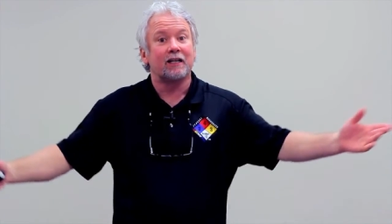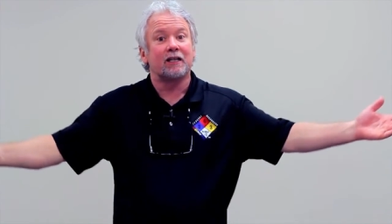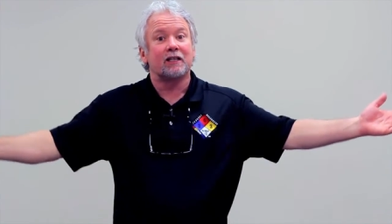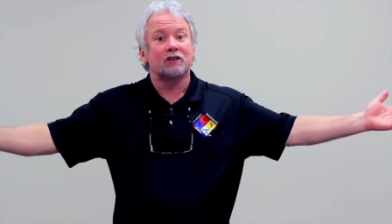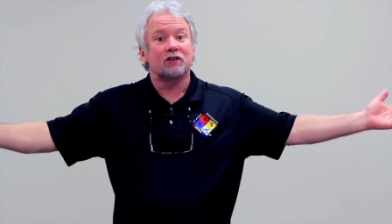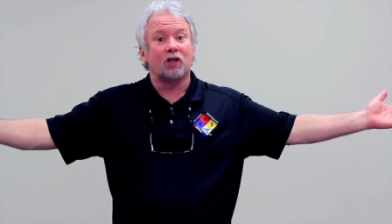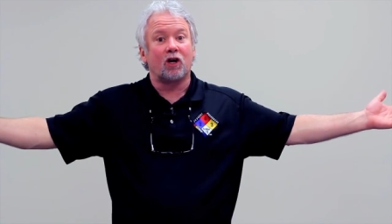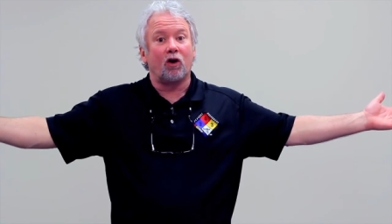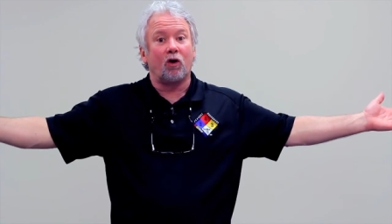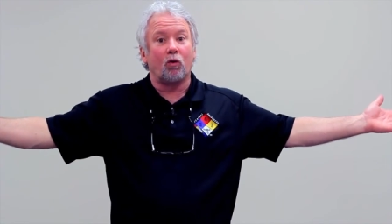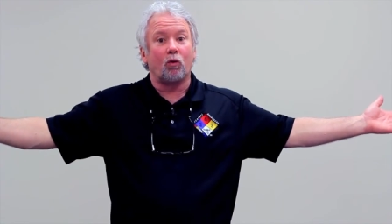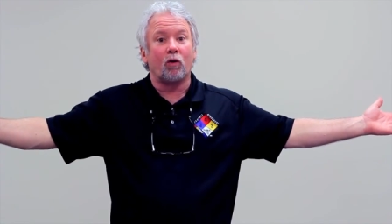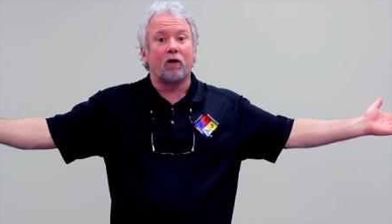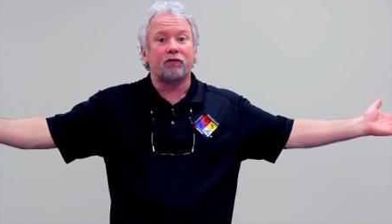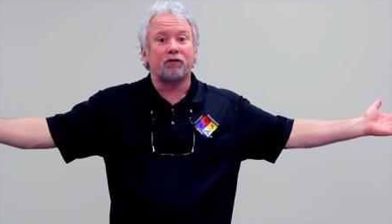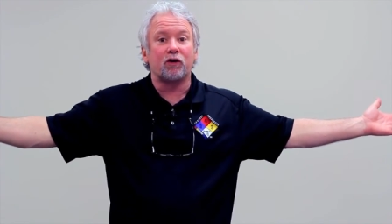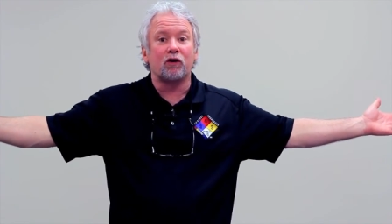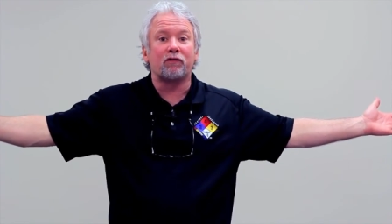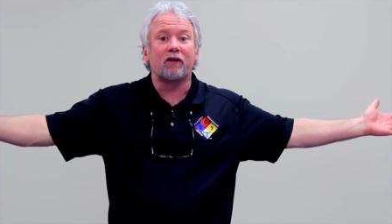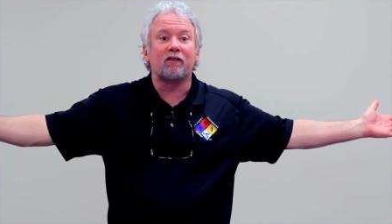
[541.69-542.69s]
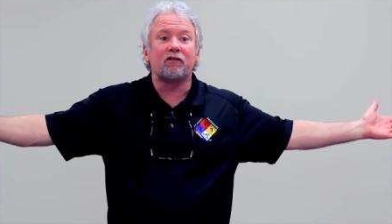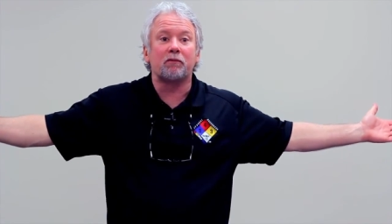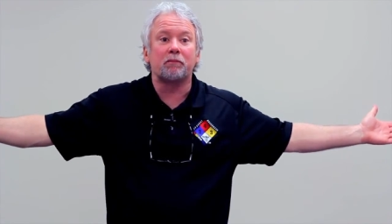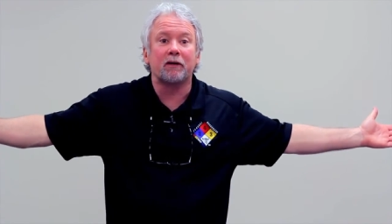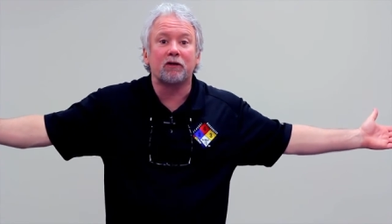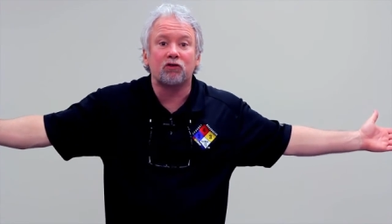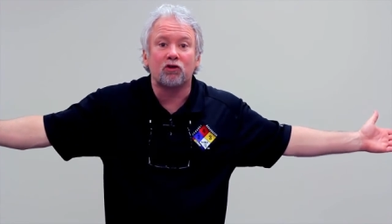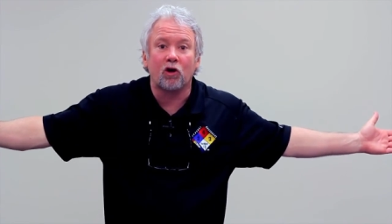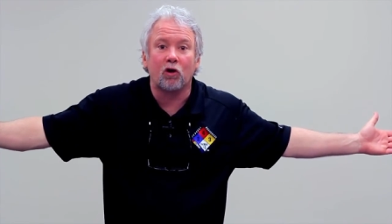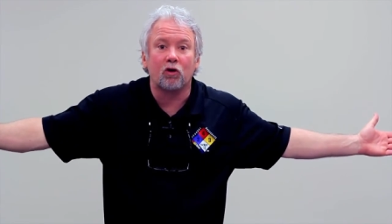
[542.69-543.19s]
So if you've ever
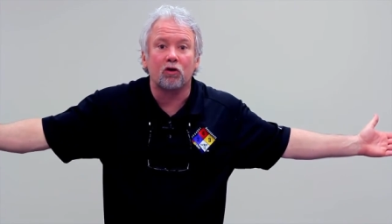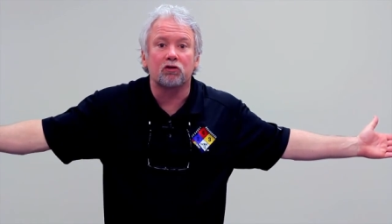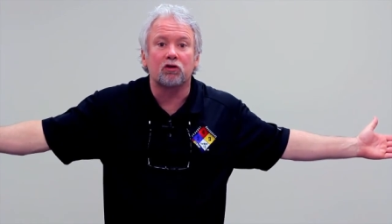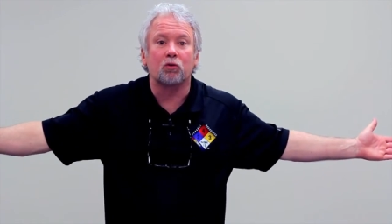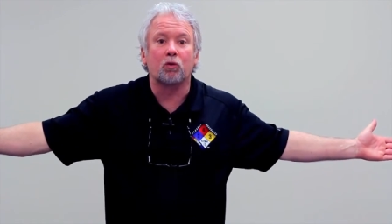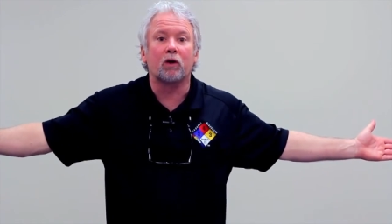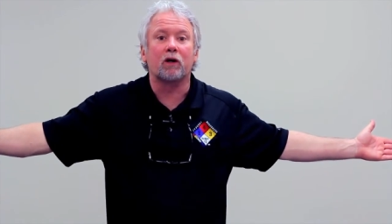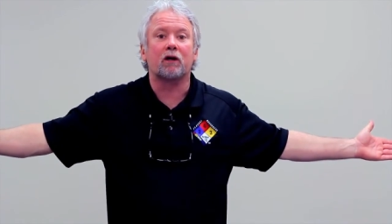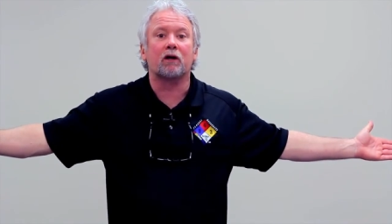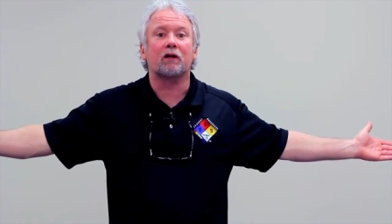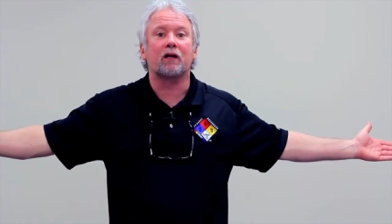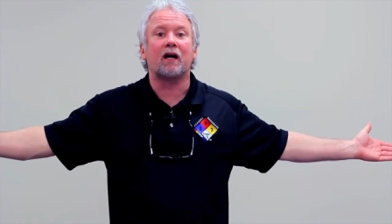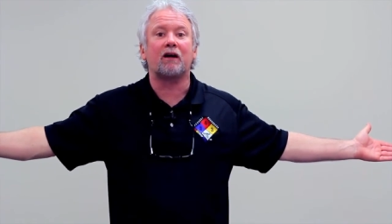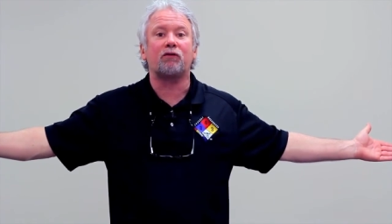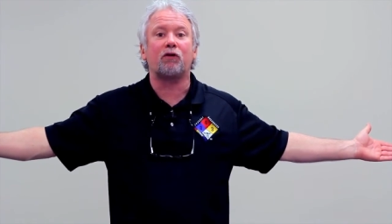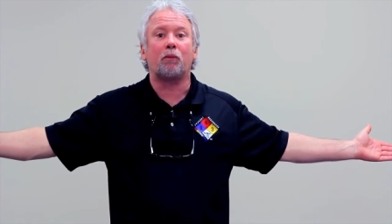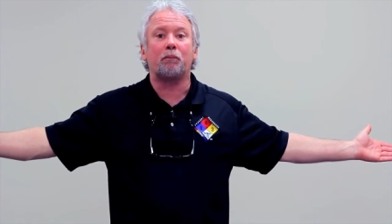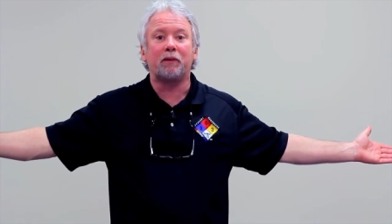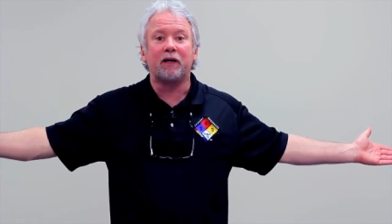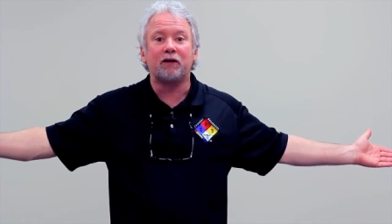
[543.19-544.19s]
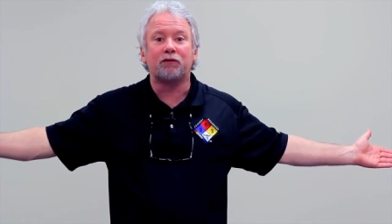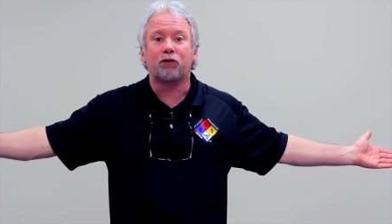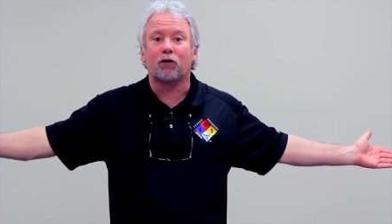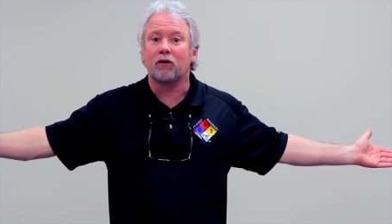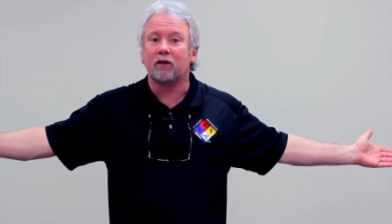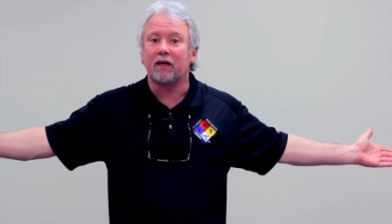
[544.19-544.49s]
been told to wear a level B for